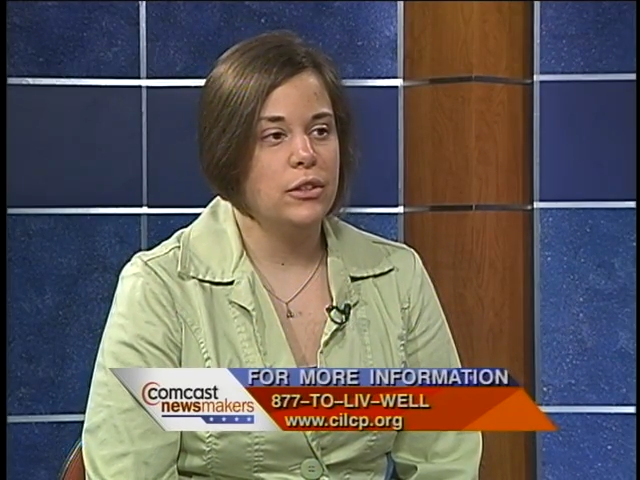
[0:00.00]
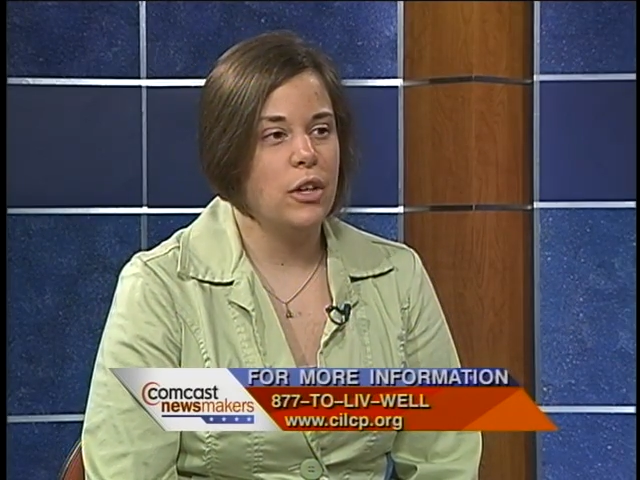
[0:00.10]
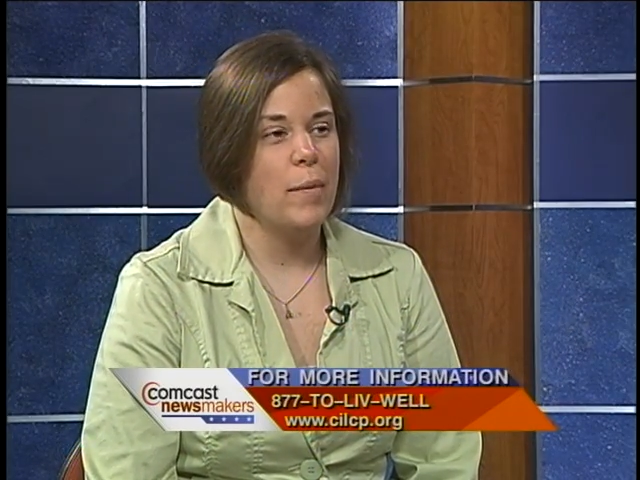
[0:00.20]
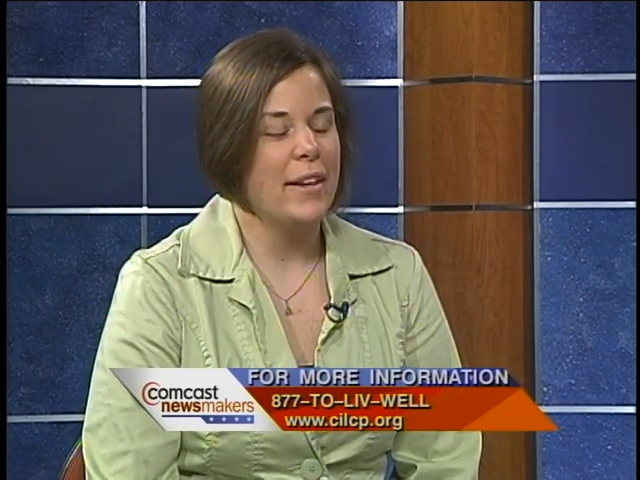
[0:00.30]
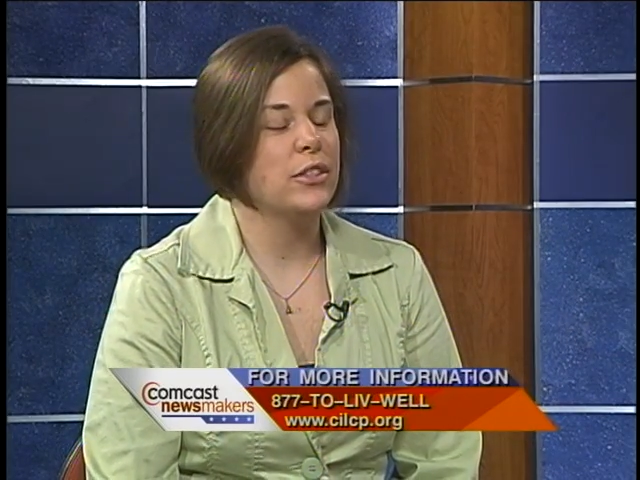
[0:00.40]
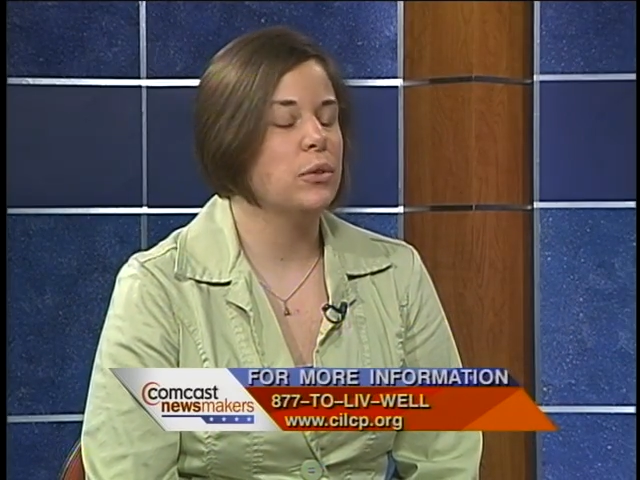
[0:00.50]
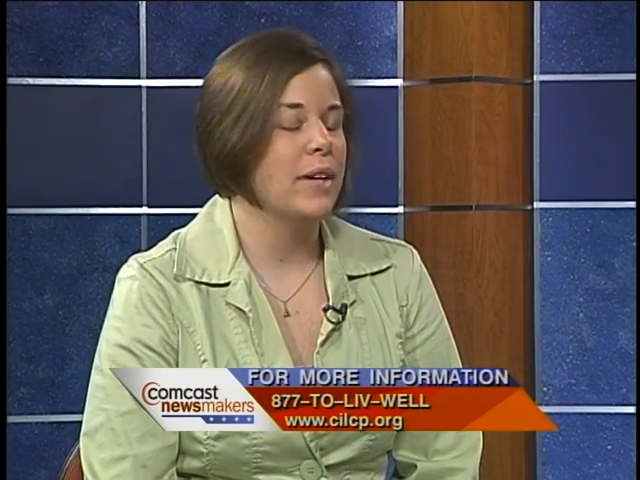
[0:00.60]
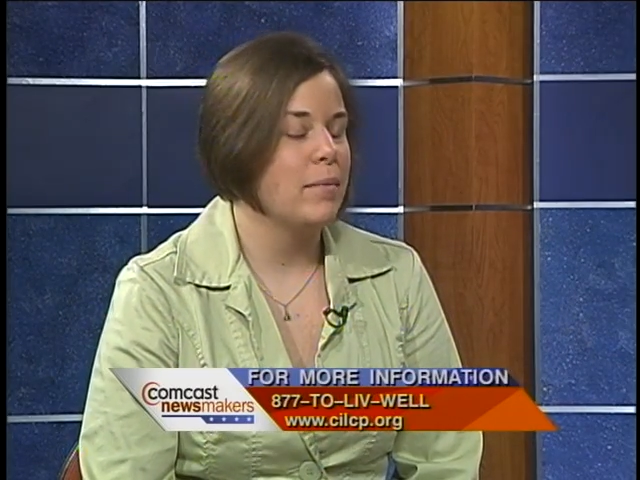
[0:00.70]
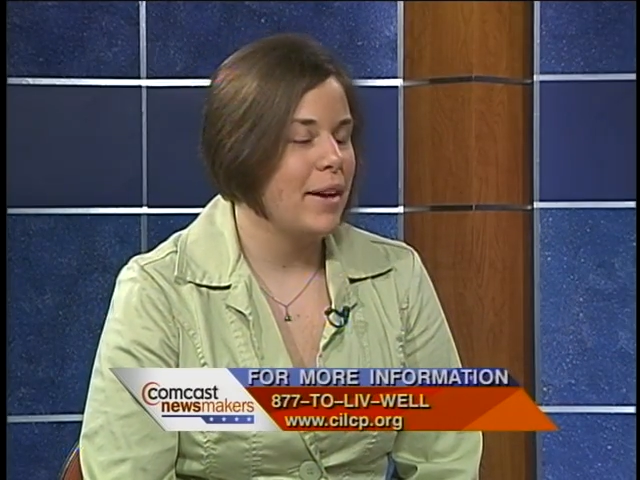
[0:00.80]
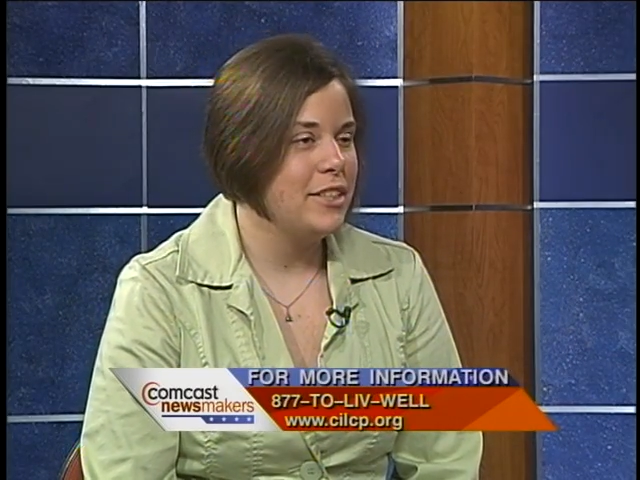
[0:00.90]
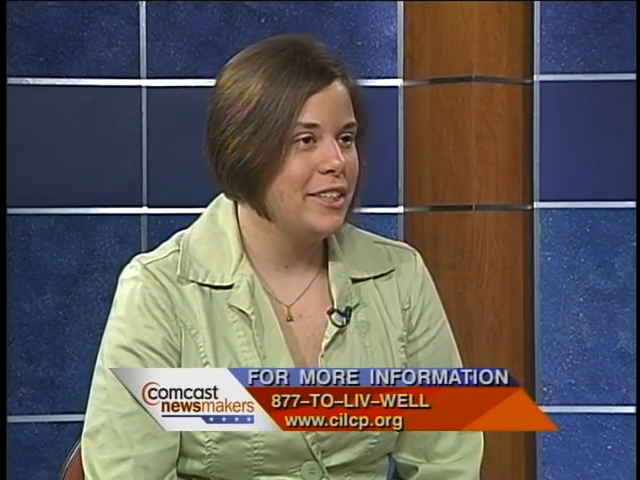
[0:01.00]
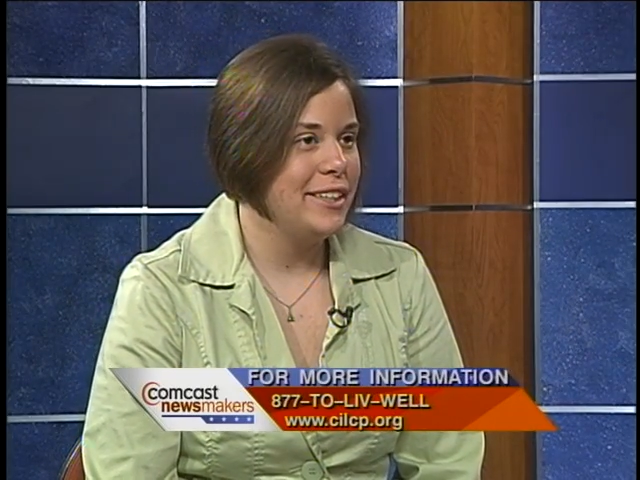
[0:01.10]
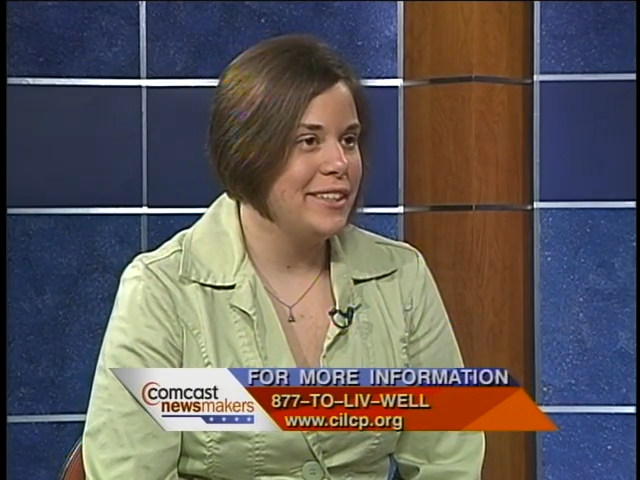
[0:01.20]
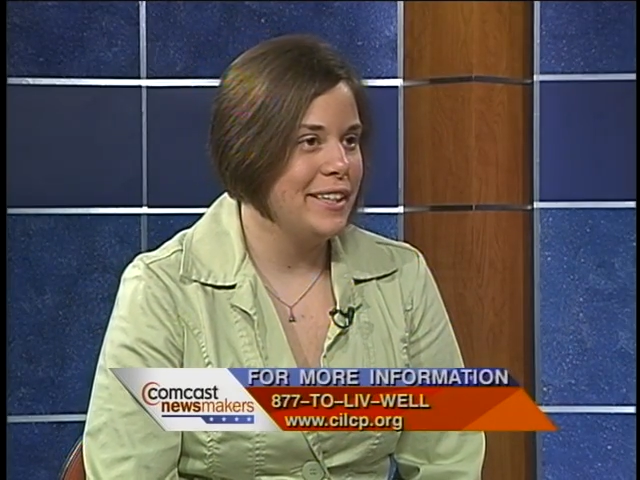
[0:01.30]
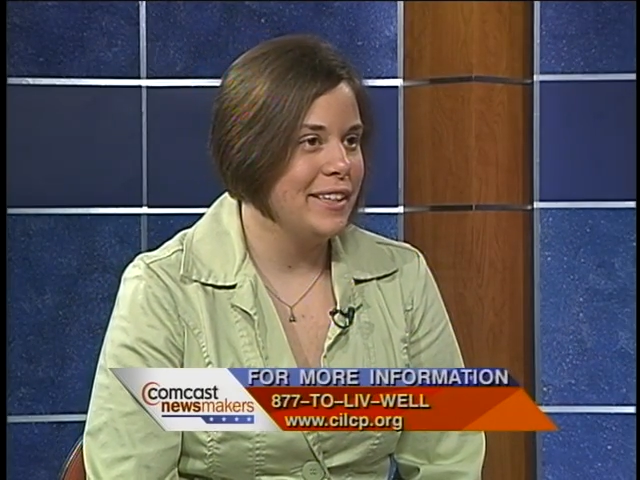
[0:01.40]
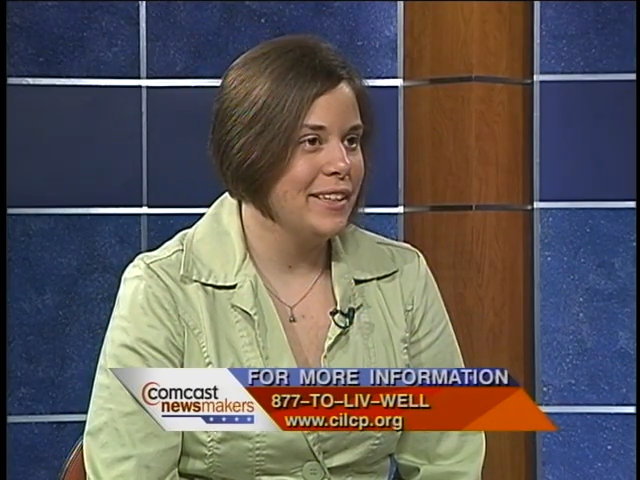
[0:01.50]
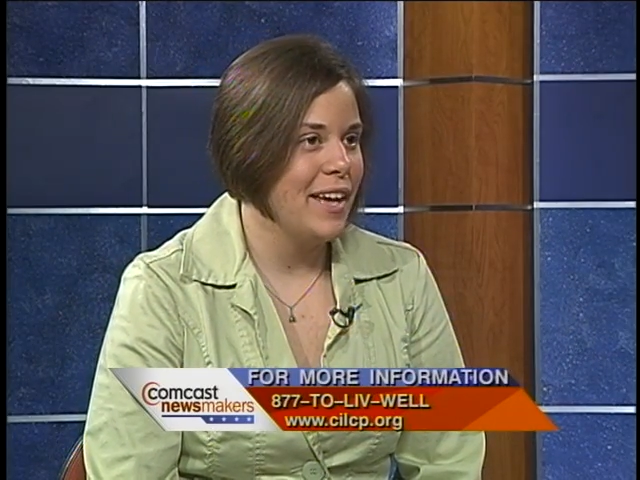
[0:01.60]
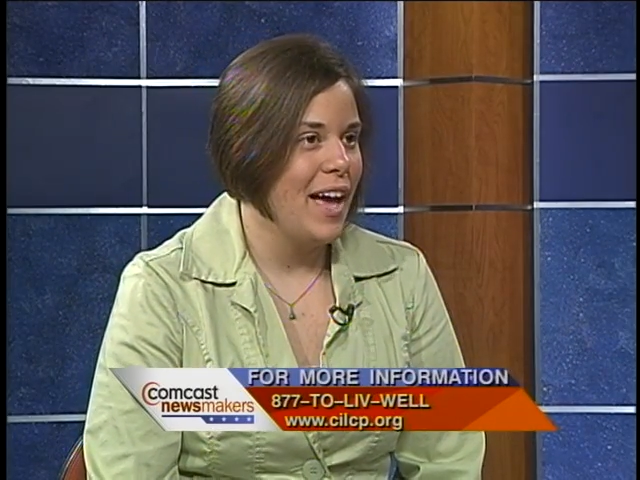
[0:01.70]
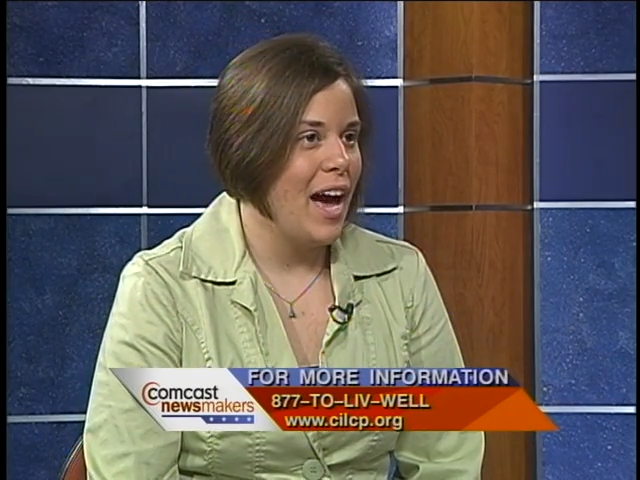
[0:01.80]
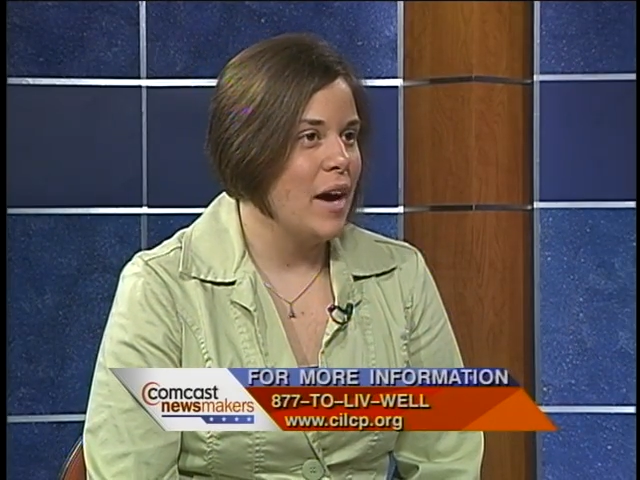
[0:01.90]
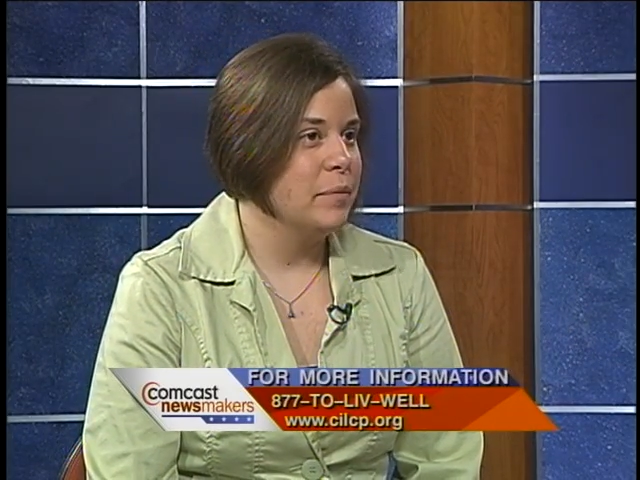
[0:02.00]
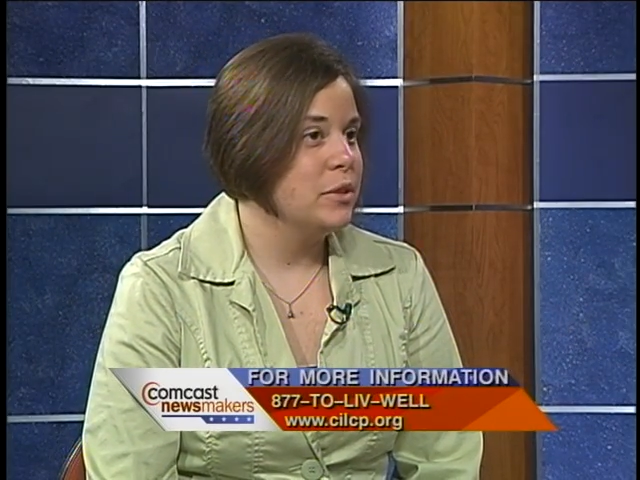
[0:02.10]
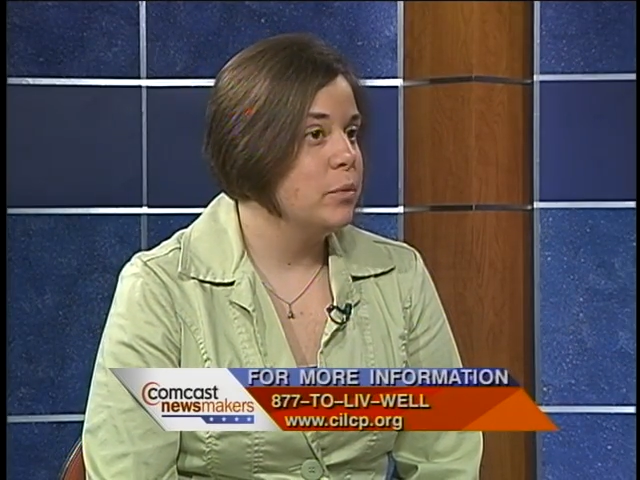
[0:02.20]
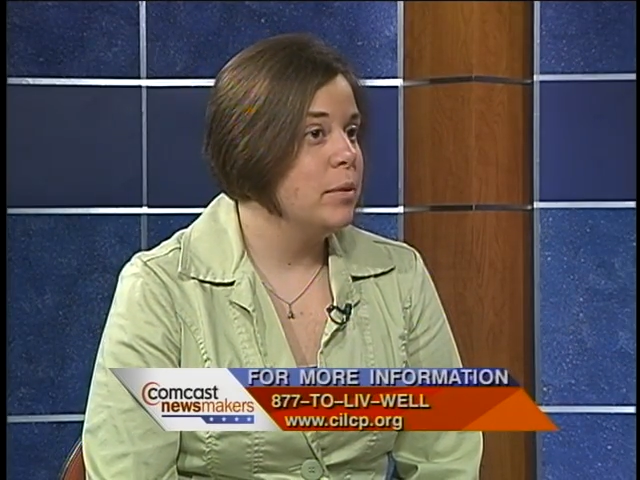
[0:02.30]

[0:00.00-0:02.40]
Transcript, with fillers: go back to school and get my GED. Um, so